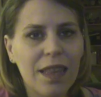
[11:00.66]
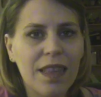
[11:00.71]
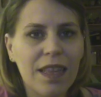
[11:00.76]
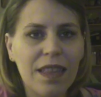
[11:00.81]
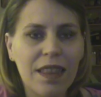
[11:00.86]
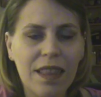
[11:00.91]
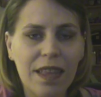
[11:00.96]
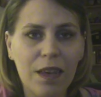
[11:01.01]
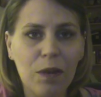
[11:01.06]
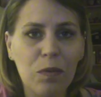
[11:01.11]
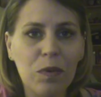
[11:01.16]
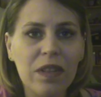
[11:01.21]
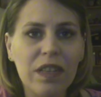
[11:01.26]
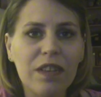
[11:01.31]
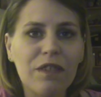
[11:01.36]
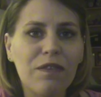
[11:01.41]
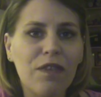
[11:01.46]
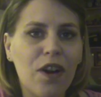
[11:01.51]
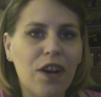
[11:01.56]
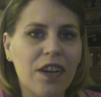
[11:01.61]
that they will
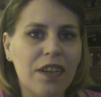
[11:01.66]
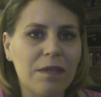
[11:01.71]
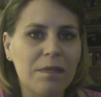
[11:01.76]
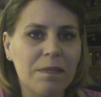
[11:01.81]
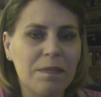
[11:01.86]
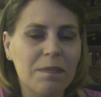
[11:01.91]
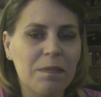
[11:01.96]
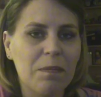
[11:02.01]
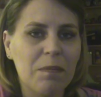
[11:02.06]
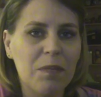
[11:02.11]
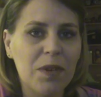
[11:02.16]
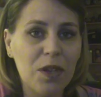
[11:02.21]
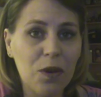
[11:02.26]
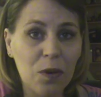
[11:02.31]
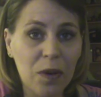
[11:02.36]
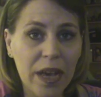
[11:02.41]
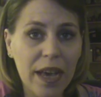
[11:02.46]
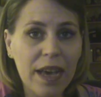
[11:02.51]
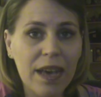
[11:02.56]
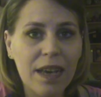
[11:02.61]
live on, be
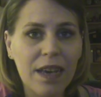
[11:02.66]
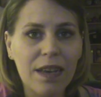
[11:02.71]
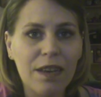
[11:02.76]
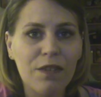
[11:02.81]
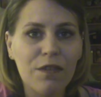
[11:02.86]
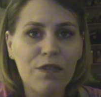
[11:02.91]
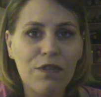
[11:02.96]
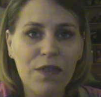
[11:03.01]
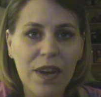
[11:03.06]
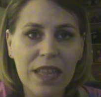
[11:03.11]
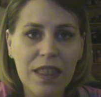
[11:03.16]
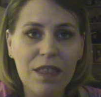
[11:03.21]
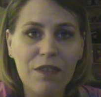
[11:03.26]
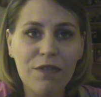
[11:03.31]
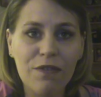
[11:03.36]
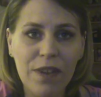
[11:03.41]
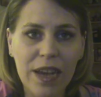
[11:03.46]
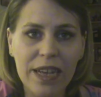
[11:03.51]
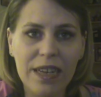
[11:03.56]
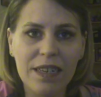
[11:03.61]
okay, fight the
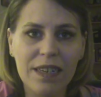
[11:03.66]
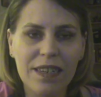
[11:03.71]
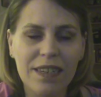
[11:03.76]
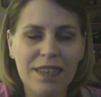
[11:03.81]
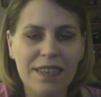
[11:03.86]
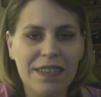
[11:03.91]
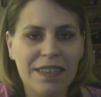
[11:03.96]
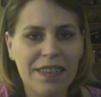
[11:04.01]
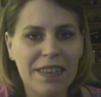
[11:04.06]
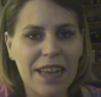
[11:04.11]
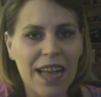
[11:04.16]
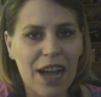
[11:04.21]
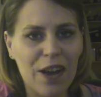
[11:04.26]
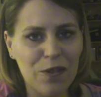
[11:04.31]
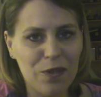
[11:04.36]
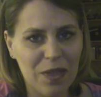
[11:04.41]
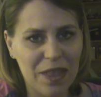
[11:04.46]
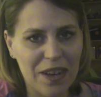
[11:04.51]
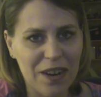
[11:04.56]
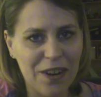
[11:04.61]
fight,
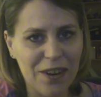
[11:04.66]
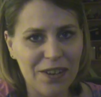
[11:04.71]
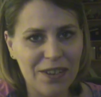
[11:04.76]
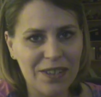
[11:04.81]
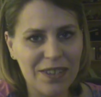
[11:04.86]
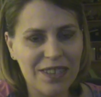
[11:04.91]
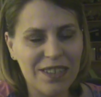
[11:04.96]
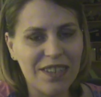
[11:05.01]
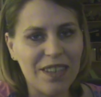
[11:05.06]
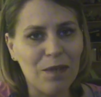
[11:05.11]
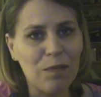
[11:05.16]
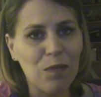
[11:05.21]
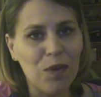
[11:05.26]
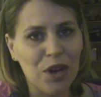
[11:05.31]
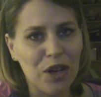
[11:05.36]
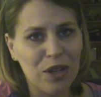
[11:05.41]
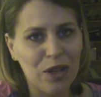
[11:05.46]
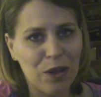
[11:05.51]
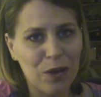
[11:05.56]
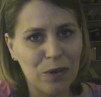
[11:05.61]
out there, somewhere
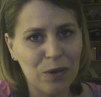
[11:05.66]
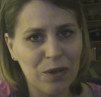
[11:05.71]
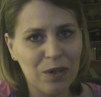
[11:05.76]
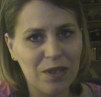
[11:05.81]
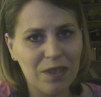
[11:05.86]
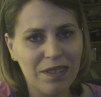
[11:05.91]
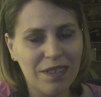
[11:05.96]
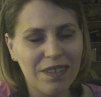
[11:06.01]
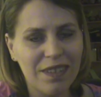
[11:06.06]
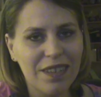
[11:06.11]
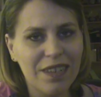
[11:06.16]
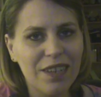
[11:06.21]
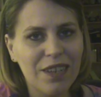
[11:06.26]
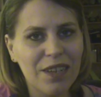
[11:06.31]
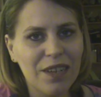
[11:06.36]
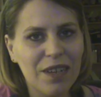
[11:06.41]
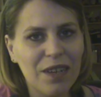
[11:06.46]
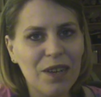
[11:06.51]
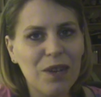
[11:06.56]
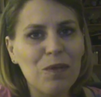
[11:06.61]
close,
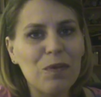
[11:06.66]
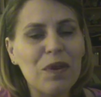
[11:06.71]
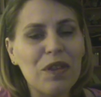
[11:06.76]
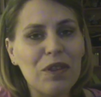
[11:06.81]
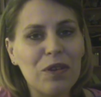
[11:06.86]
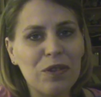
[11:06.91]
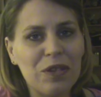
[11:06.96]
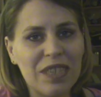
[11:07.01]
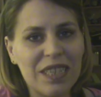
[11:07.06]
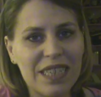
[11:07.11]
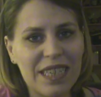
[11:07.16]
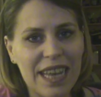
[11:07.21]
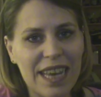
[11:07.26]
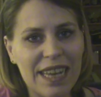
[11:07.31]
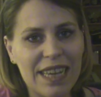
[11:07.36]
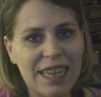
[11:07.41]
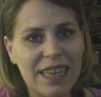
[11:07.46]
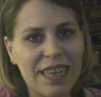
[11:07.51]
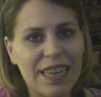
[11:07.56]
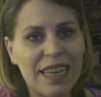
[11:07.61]
with her
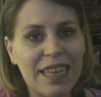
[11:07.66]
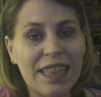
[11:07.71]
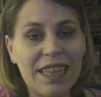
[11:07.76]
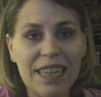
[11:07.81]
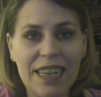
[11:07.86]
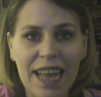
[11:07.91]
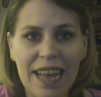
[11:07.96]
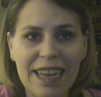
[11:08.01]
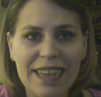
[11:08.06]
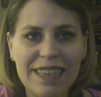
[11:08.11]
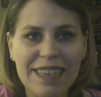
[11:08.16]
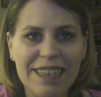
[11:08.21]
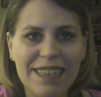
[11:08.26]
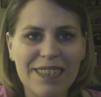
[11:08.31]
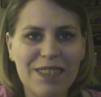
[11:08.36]
stake in the night.